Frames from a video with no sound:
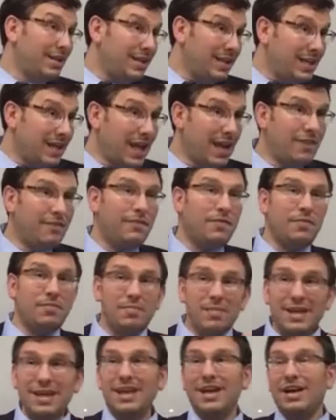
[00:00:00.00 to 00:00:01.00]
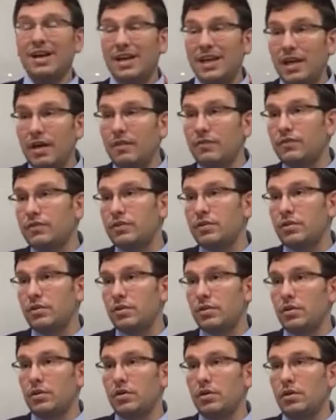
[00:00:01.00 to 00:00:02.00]
gave me a gift,
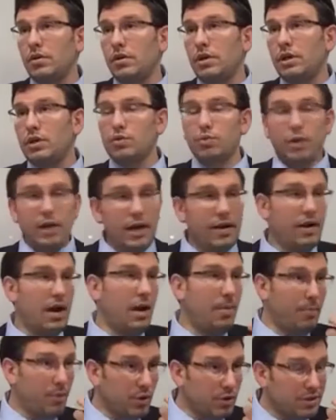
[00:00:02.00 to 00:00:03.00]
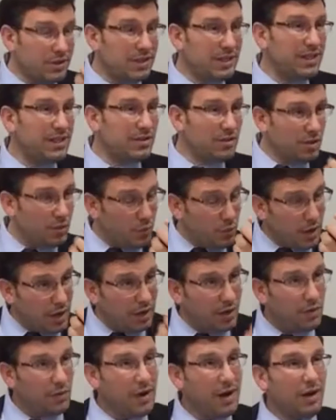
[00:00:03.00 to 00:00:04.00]
is what a person needs to
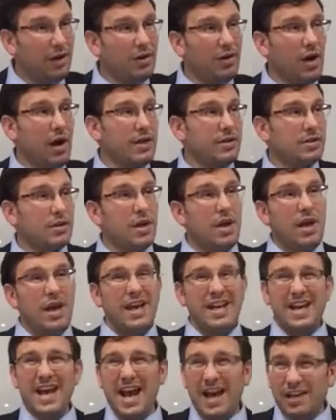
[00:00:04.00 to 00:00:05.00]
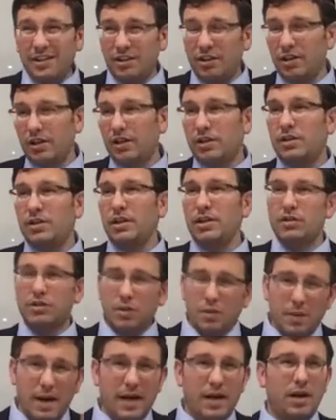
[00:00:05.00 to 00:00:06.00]
recognize. An athlete needs to
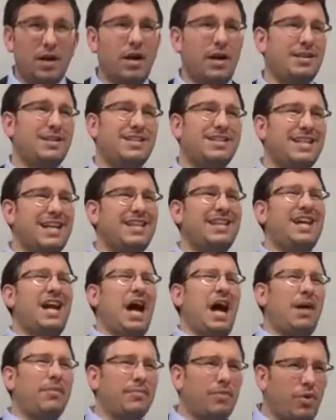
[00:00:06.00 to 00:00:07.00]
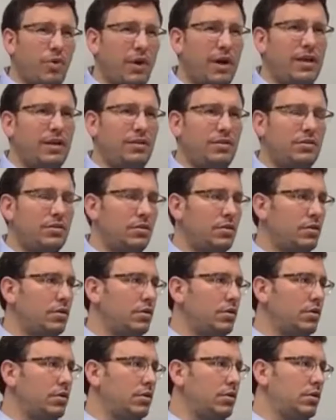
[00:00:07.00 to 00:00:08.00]
recognize, it's not that I'm great,
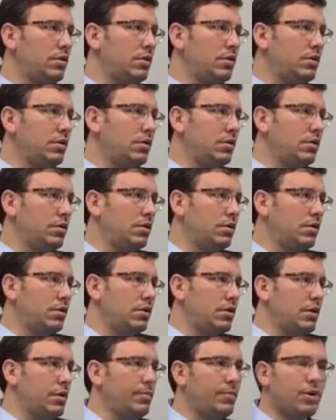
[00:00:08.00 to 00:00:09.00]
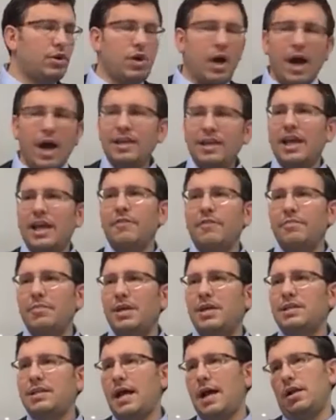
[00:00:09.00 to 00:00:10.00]
but God gave me a
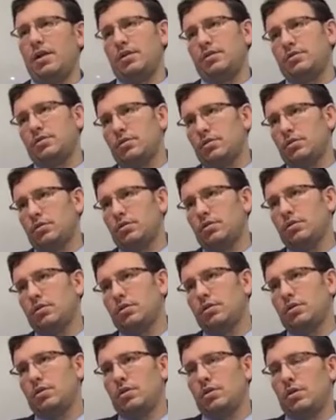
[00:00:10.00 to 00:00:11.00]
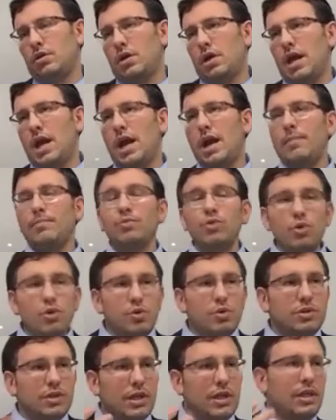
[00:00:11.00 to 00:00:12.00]
talent. And I'm
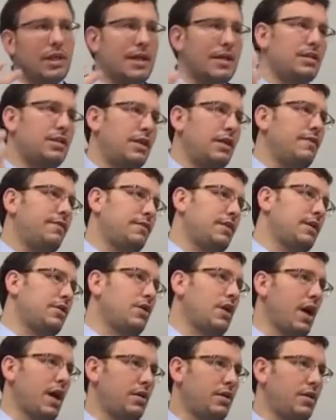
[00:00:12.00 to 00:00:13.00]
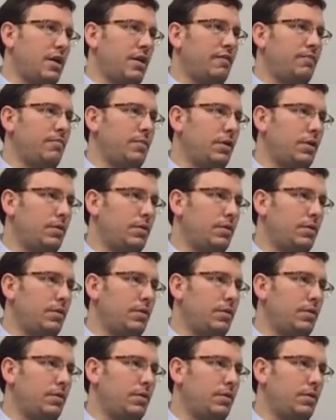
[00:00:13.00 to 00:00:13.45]
using that gift that God gave me.